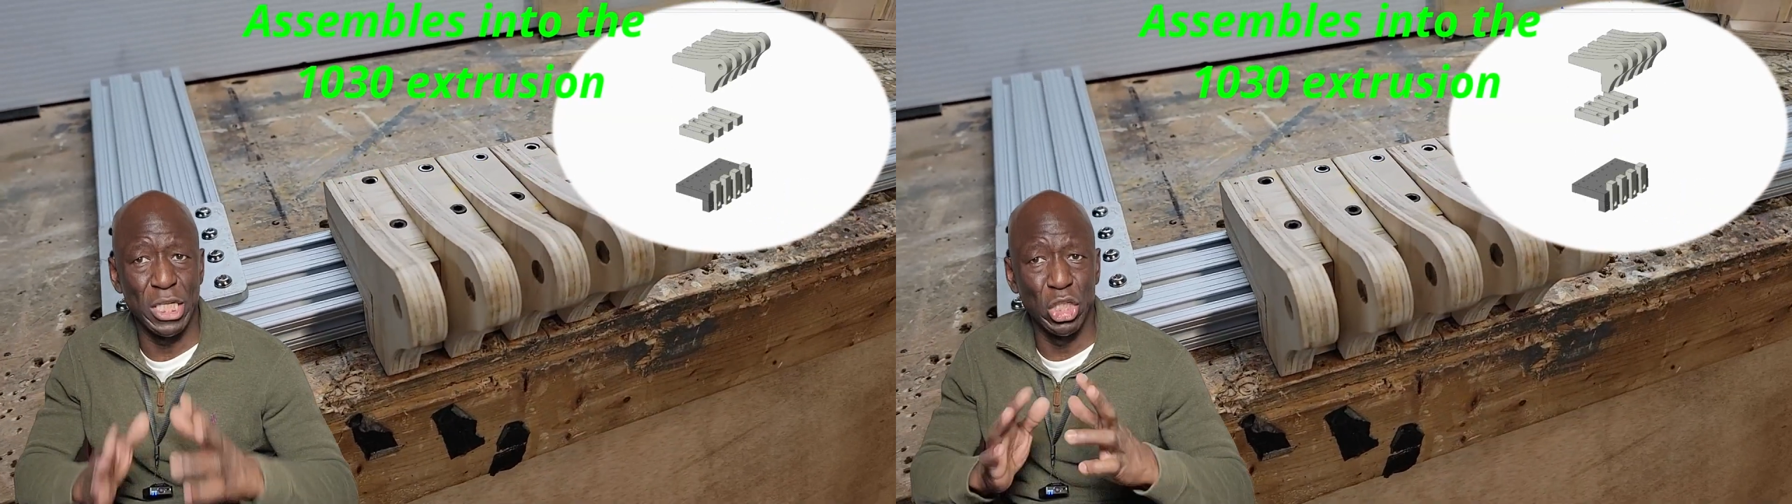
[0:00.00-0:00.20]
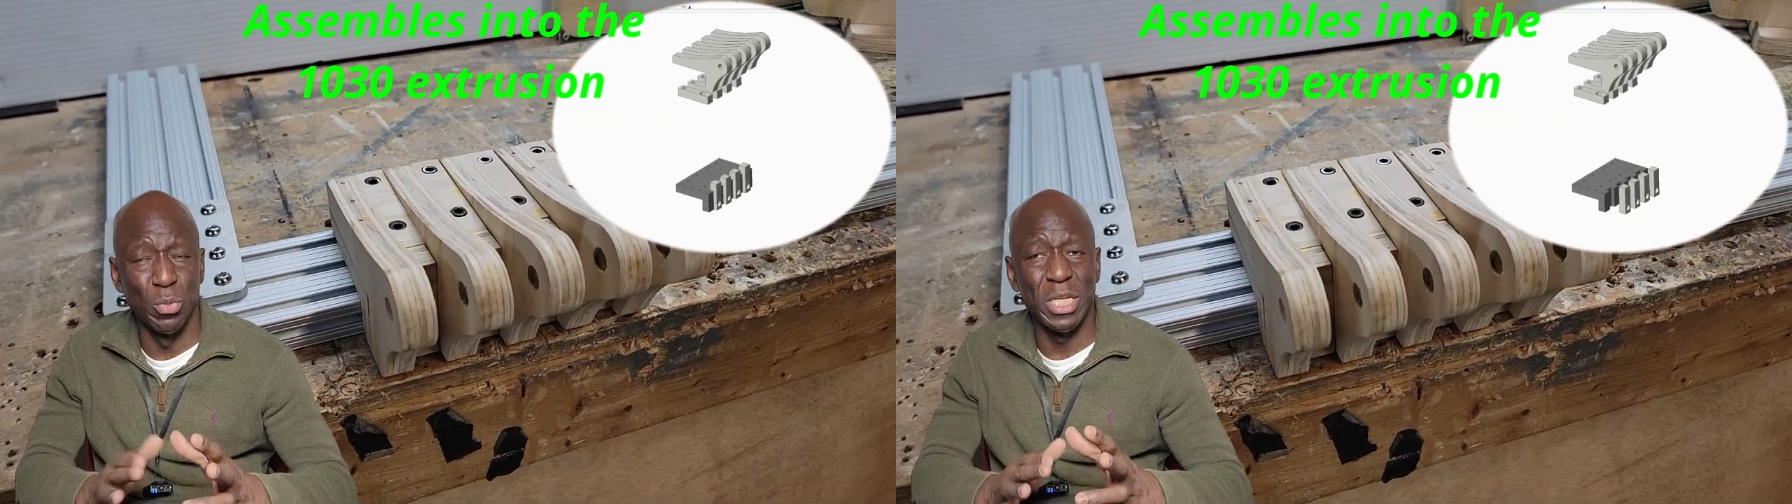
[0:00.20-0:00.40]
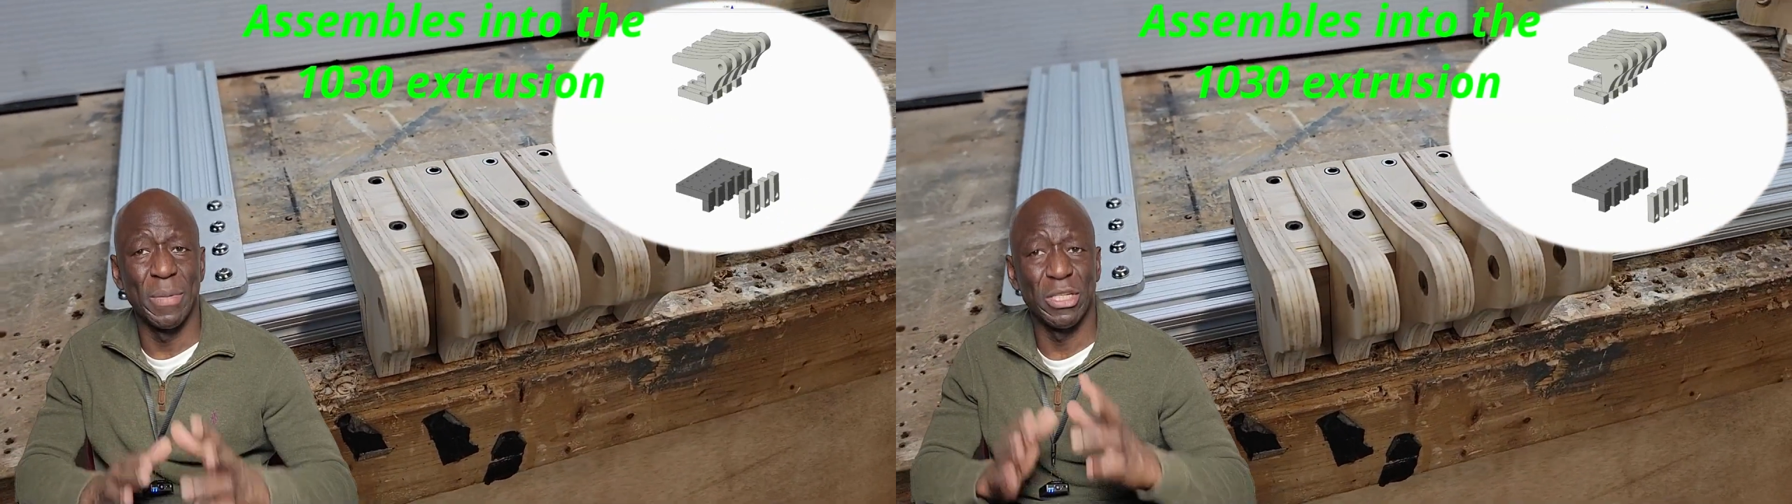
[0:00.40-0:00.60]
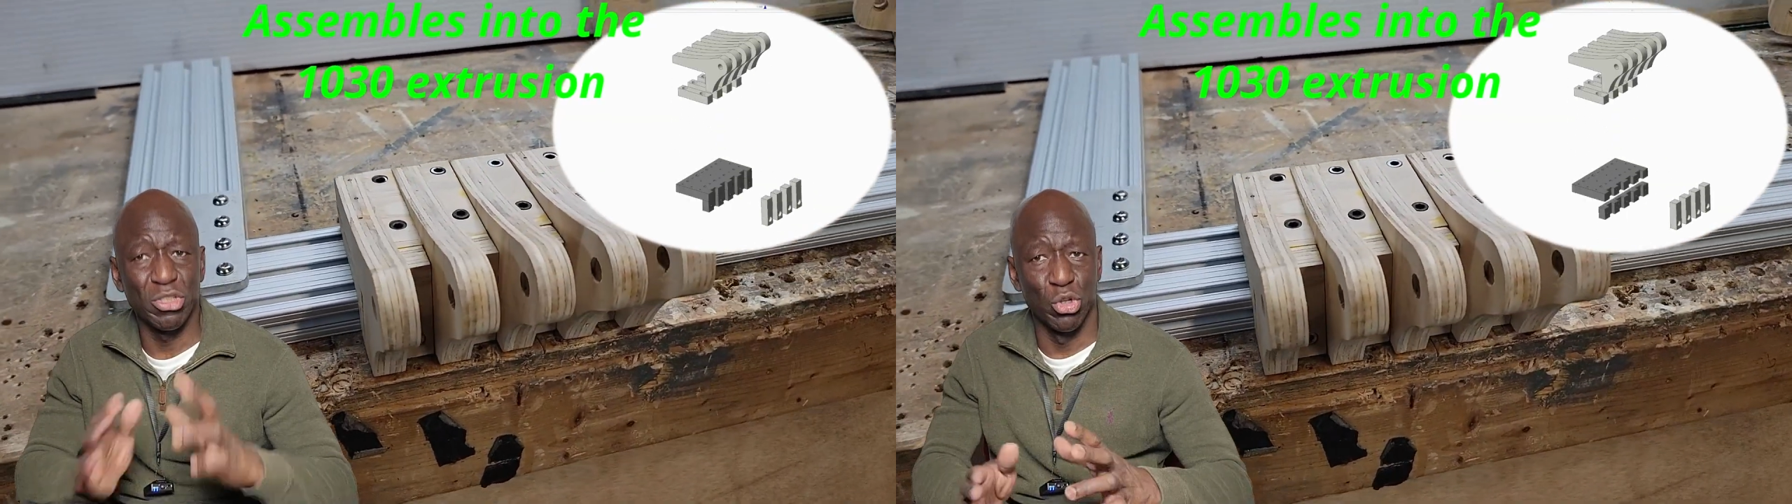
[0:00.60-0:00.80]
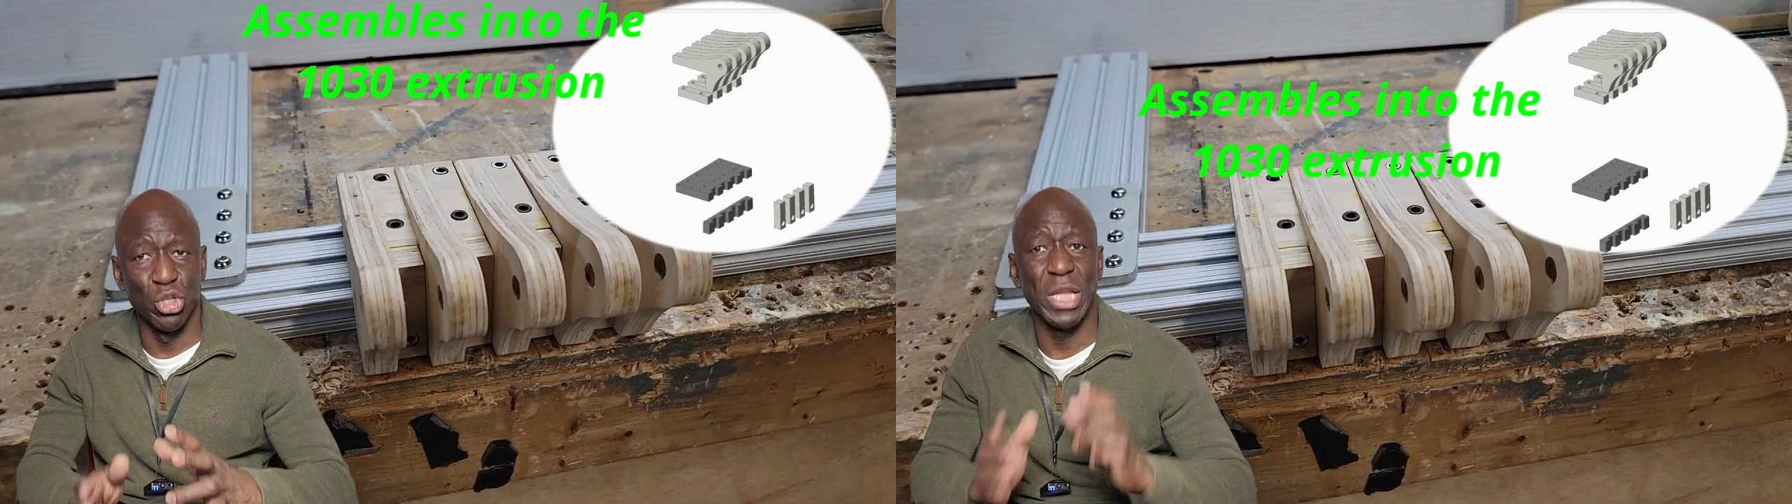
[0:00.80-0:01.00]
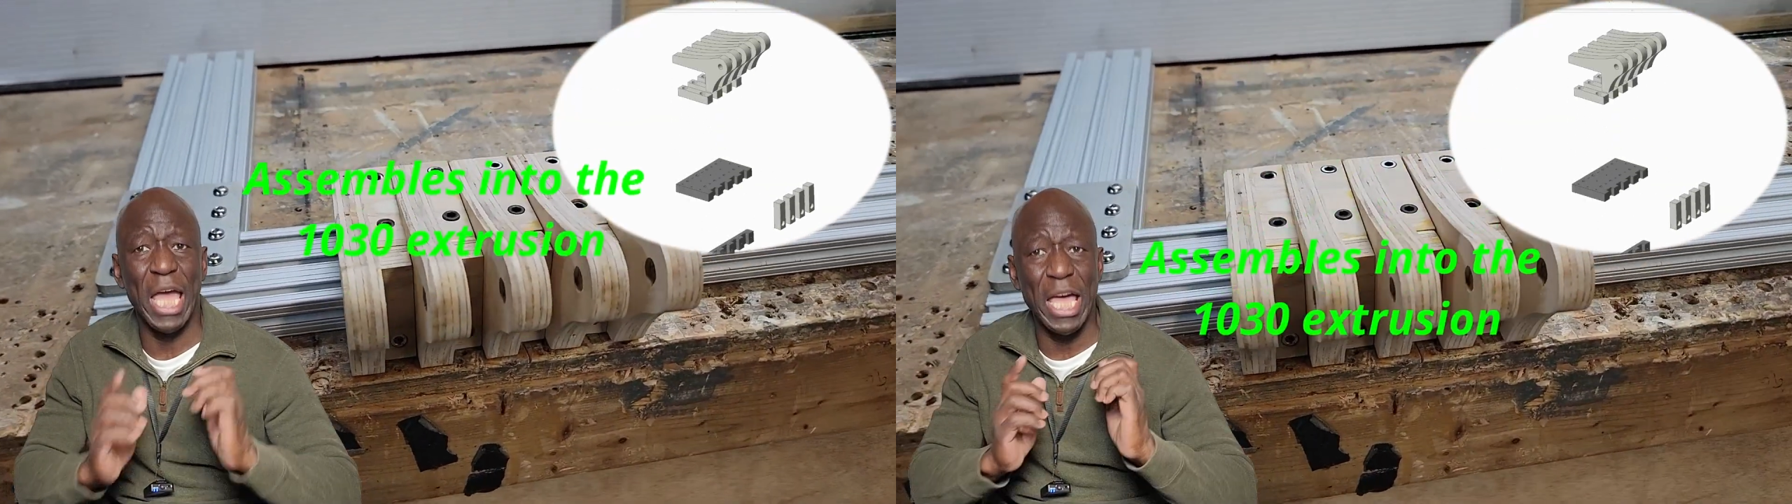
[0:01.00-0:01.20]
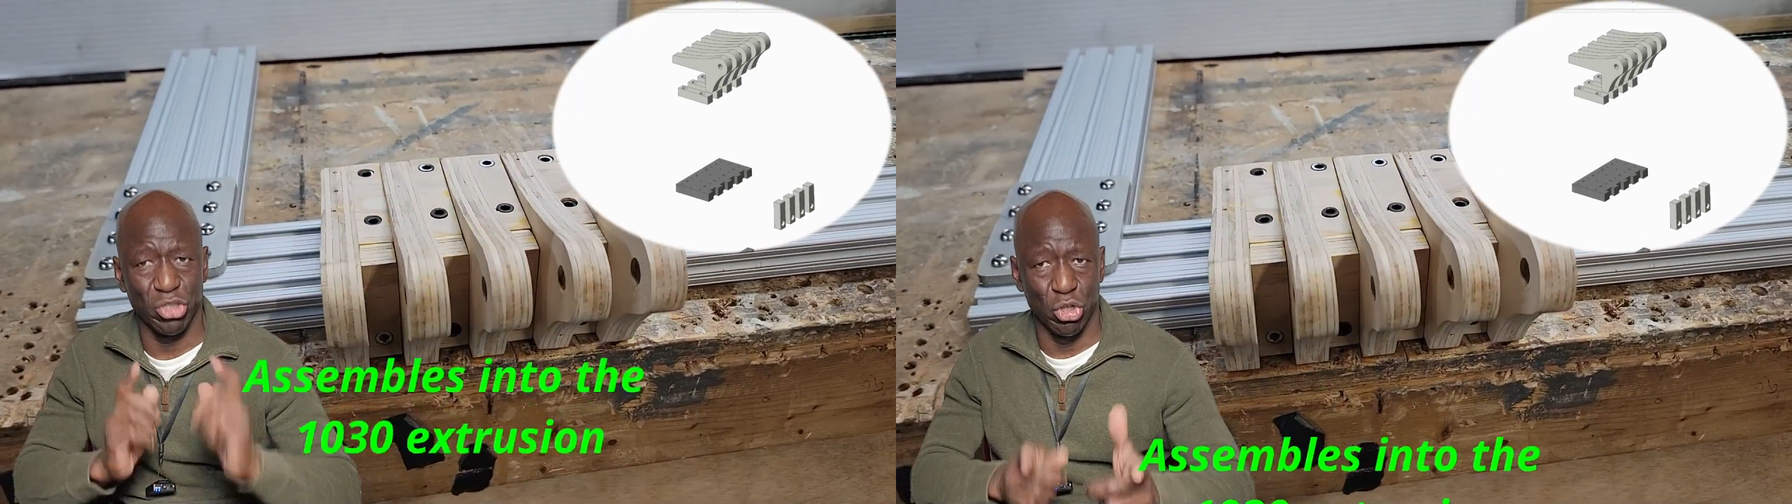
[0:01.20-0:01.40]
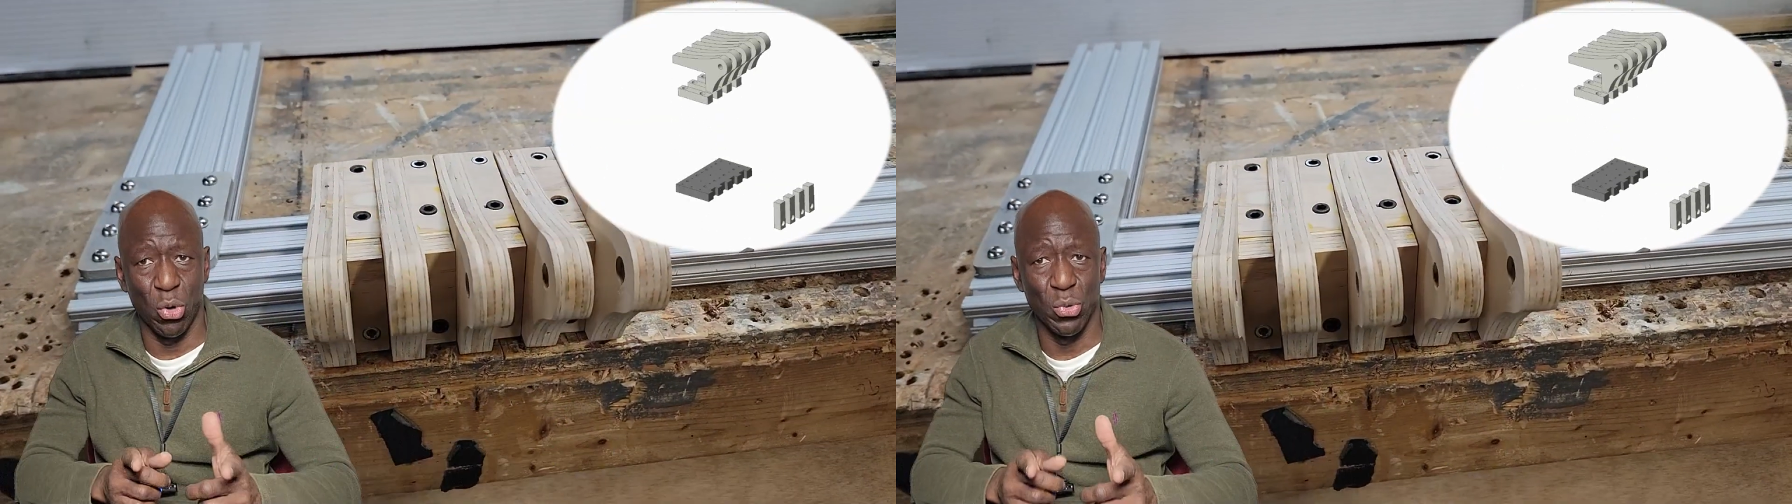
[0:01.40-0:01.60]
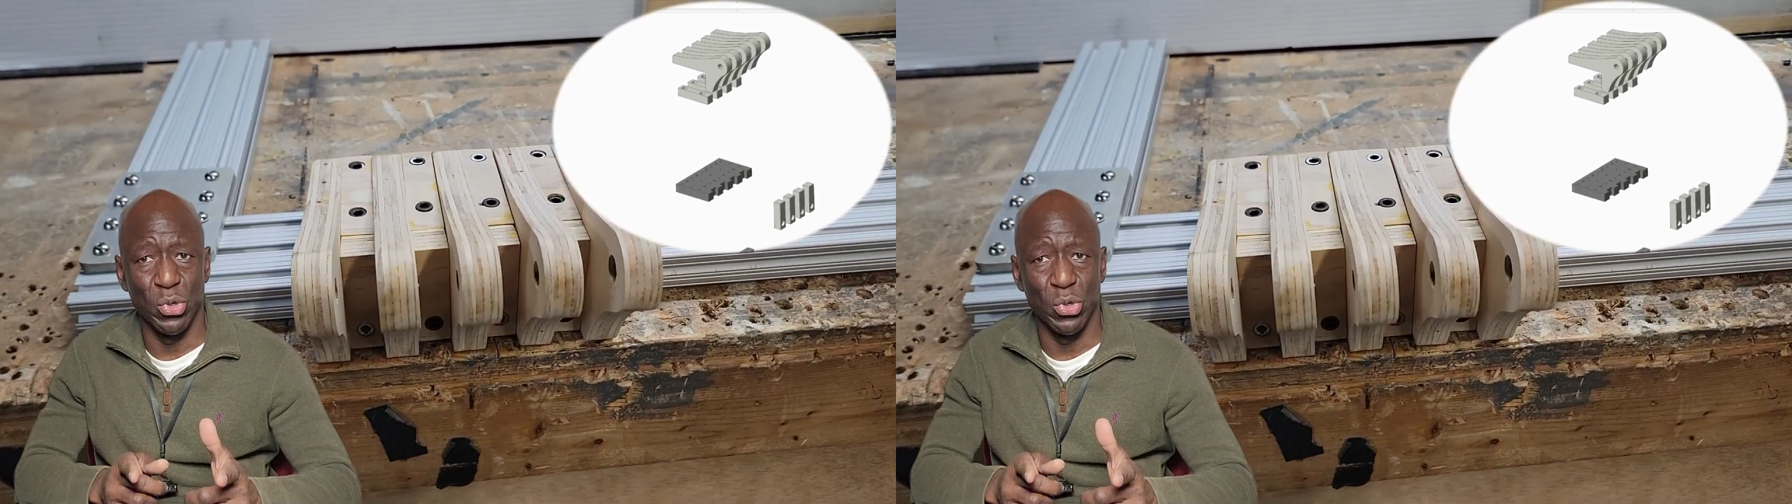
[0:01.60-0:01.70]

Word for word: aluminum extrusion as shown.